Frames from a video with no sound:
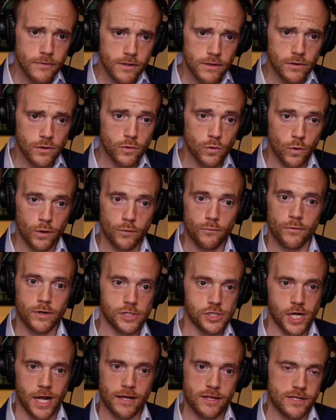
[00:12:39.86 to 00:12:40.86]
court
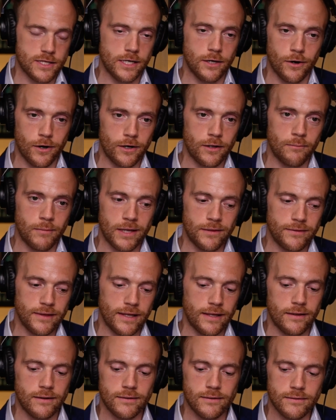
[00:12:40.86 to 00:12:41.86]
rejects the argument
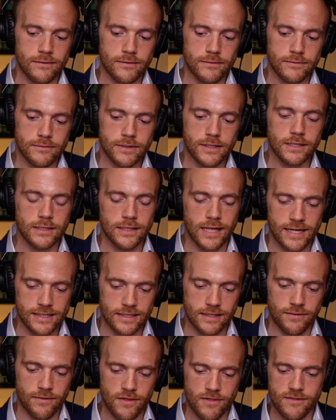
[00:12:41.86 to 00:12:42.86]
that
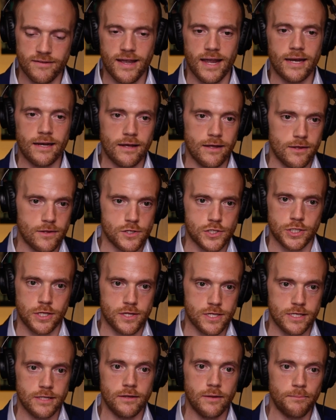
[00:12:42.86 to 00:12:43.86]
collecting this data is just
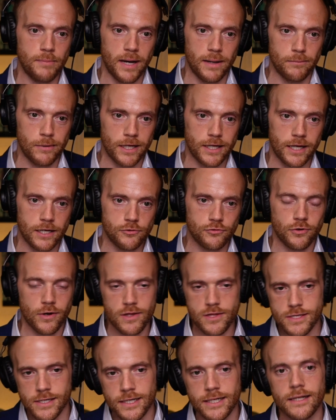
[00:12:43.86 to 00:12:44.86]
in the public
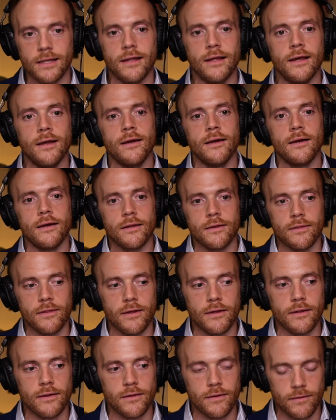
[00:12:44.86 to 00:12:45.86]
interest. And
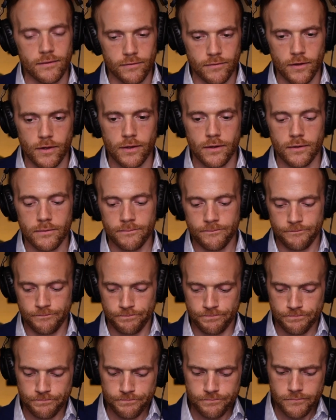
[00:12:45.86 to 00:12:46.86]

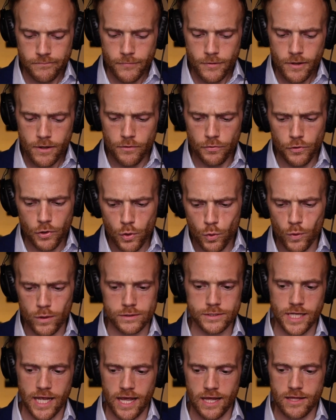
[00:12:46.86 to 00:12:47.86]
the court
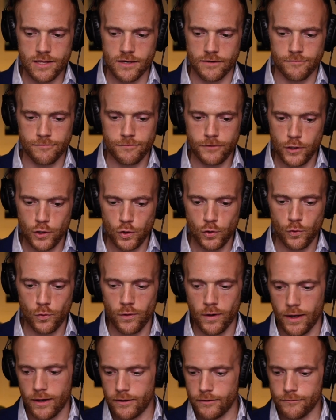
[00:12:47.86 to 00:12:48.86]
takes a view
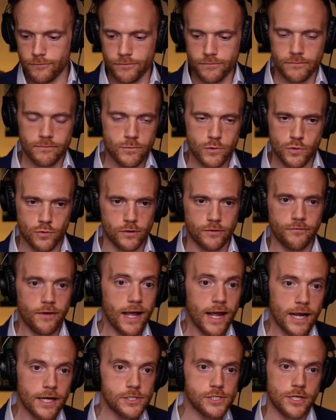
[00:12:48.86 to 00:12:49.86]
of sort of
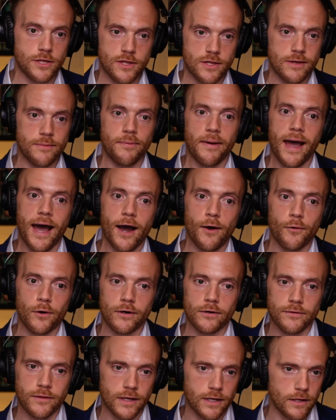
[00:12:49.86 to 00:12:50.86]
agency power
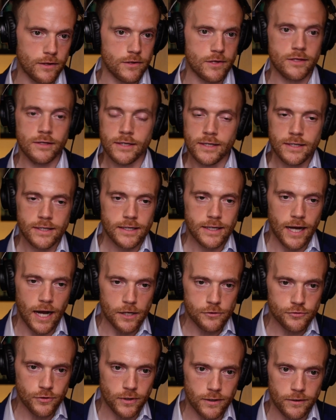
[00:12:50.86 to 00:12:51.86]
that is
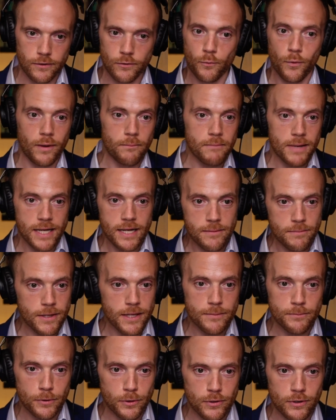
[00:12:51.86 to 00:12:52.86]
contrary to what many
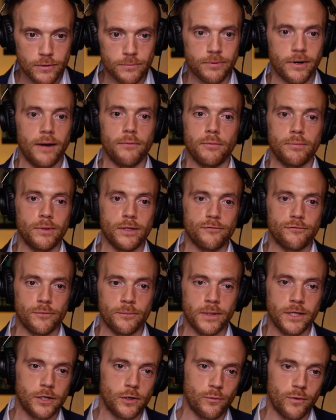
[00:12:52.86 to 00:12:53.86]
people are probably
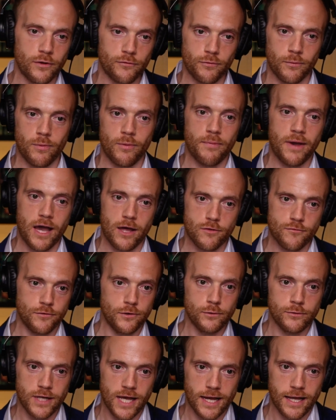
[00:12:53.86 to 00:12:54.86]
familiar with from the past few
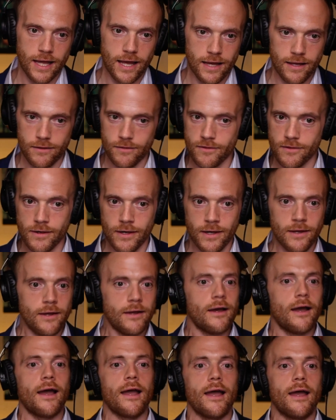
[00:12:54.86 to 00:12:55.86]
decades,
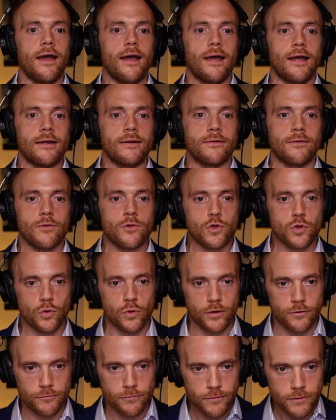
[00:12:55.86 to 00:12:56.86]
and sort
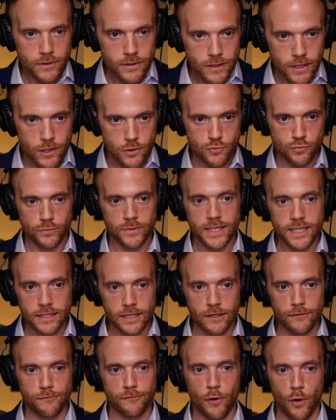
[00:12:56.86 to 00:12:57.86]
of is really
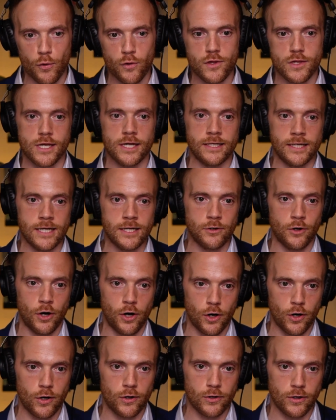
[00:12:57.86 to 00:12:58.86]
focusing in
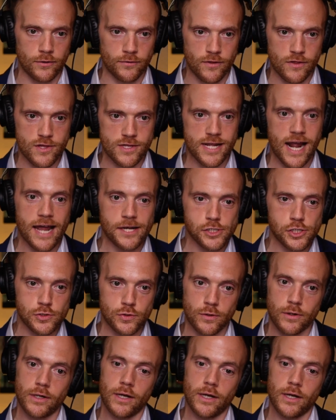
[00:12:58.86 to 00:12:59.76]
hard on the statutory